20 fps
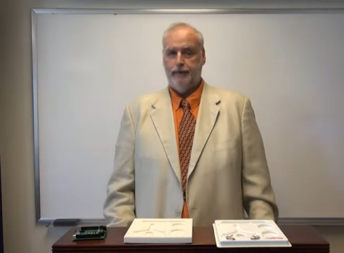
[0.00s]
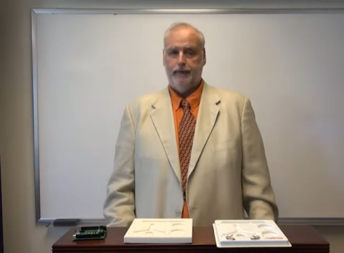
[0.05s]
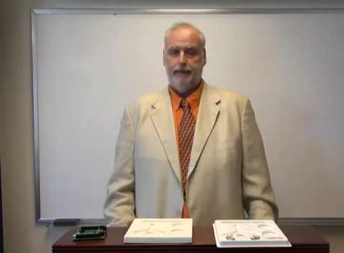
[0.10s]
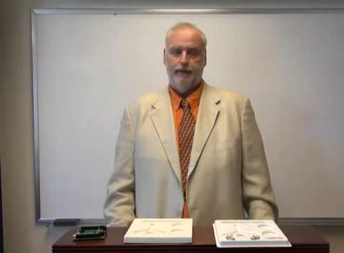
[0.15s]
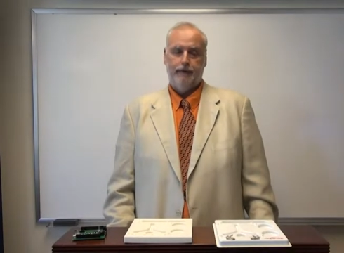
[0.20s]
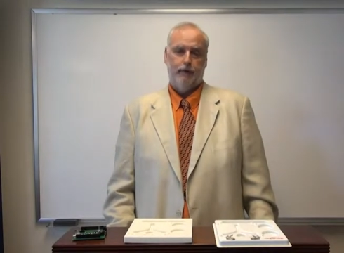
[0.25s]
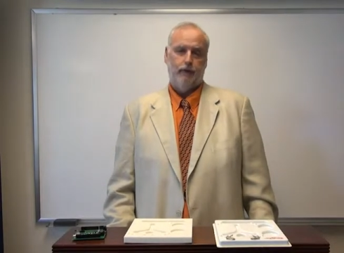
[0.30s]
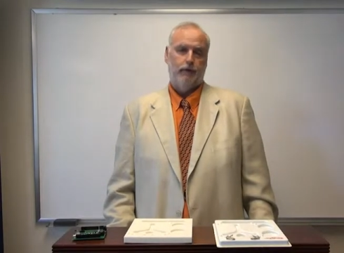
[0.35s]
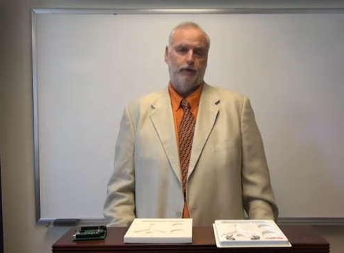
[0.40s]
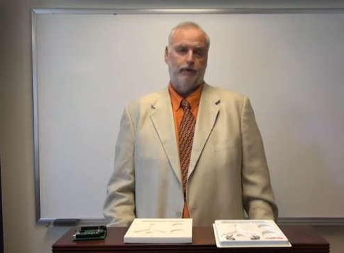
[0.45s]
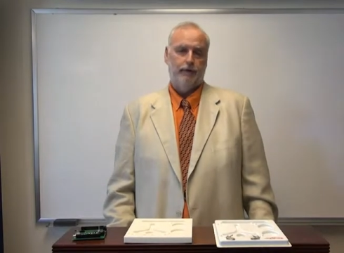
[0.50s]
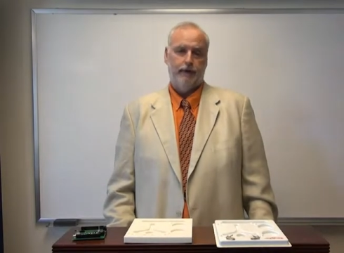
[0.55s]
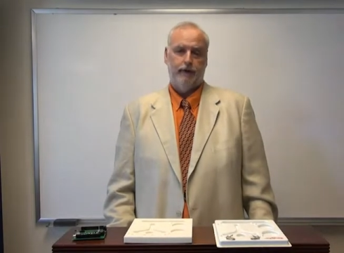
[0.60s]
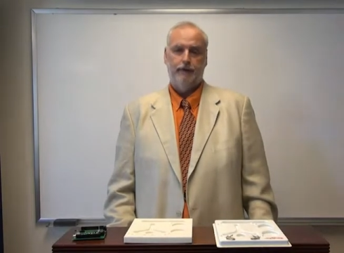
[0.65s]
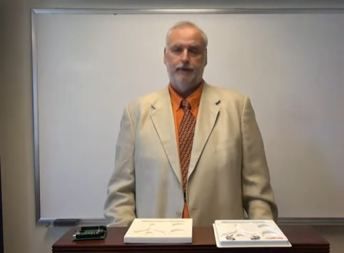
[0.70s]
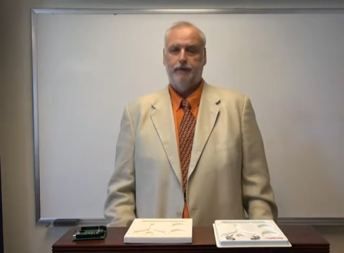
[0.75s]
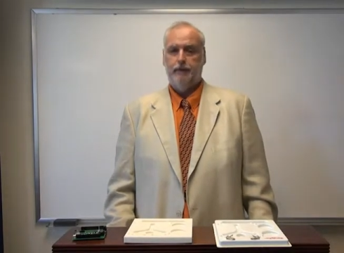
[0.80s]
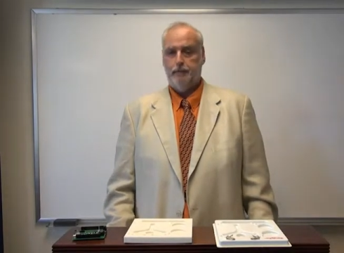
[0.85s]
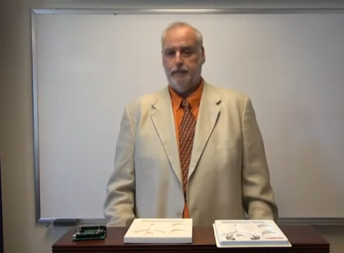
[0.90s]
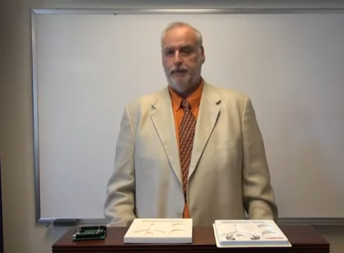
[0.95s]
and of course
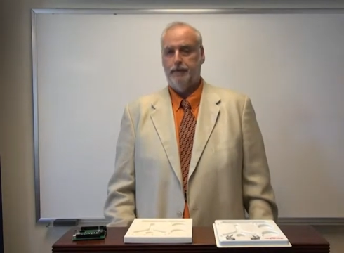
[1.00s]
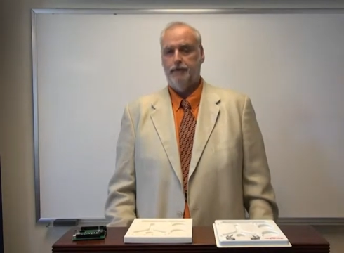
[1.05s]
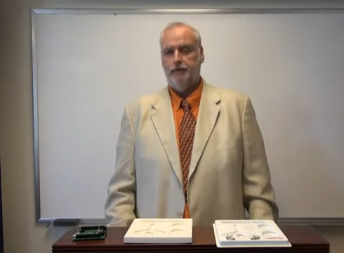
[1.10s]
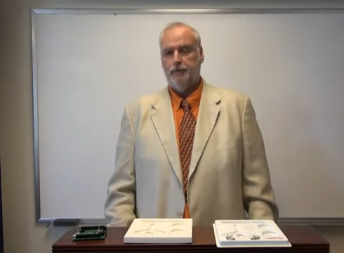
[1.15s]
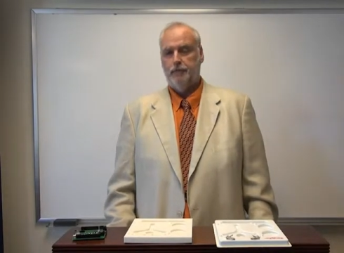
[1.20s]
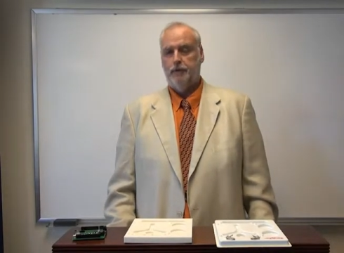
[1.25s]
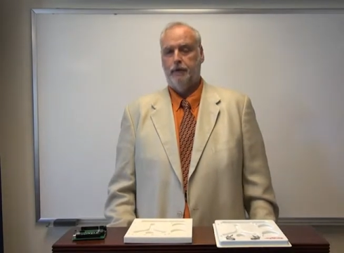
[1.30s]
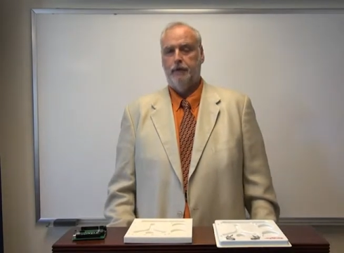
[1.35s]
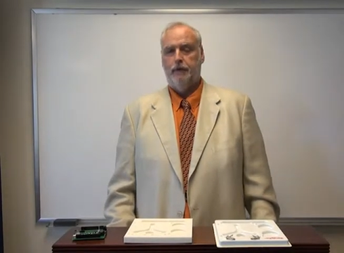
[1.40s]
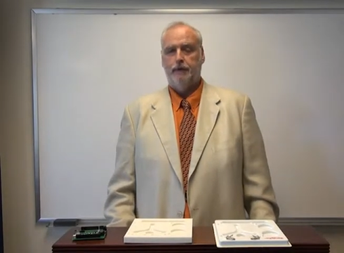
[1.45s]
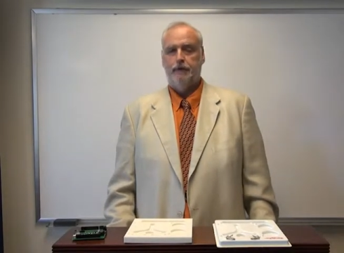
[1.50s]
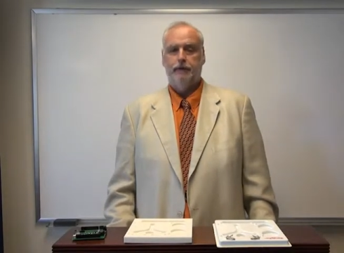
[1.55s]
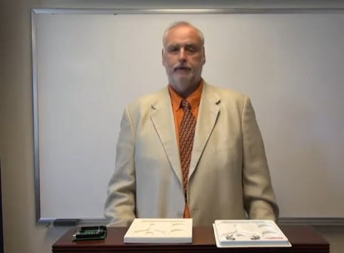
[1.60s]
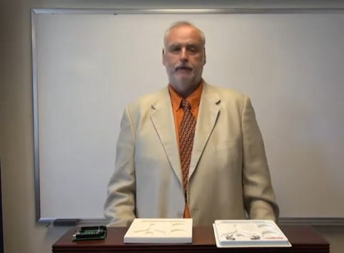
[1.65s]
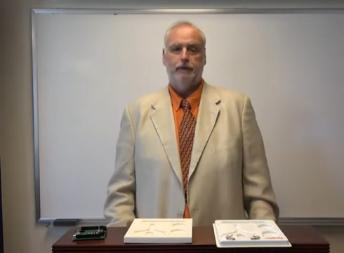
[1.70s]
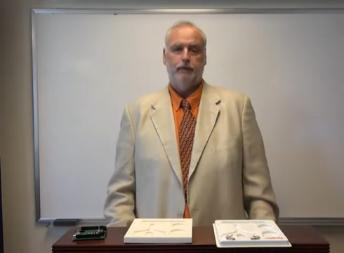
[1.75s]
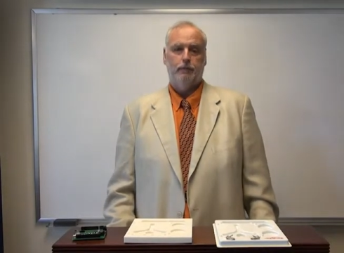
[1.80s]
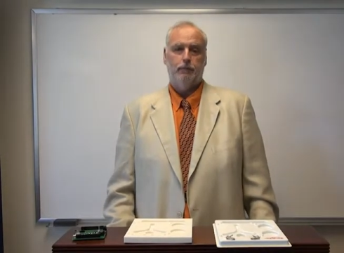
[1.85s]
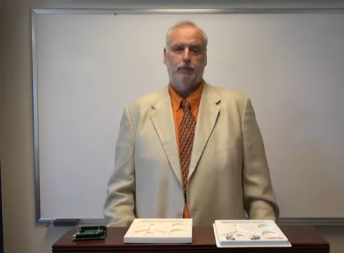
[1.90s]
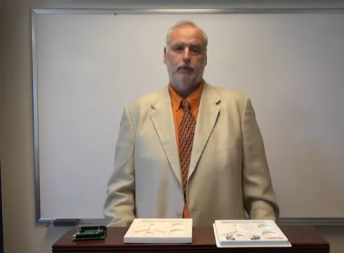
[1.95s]
that depends upon
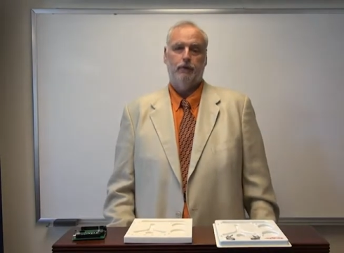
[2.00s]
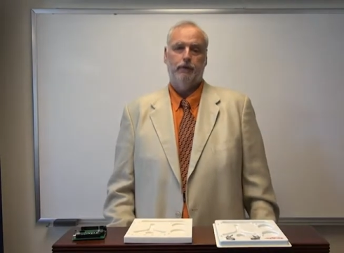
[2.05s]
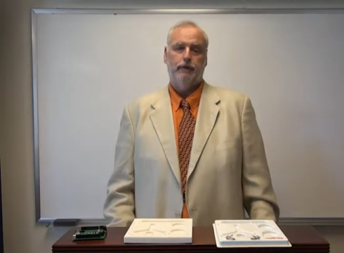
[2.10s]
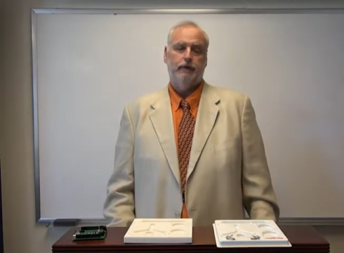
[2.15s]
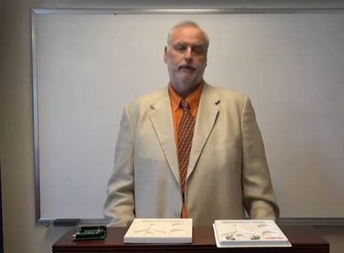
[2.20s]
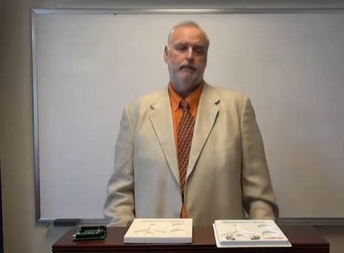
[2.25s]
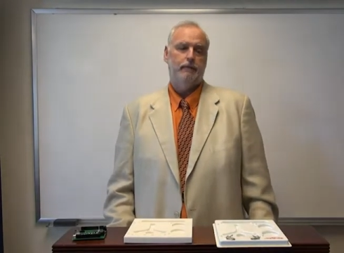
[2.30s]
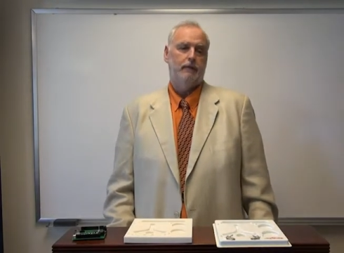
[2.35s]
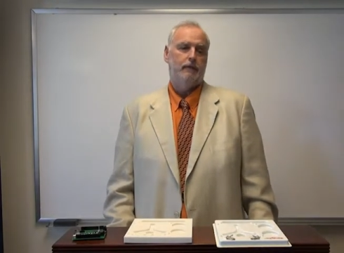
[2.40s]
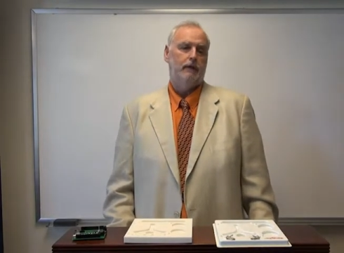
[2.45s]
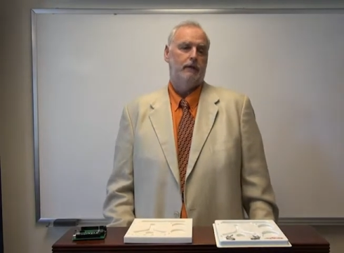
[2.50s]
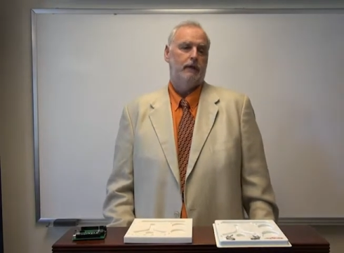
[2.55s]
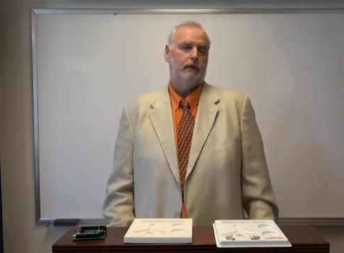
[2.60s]
uh, the program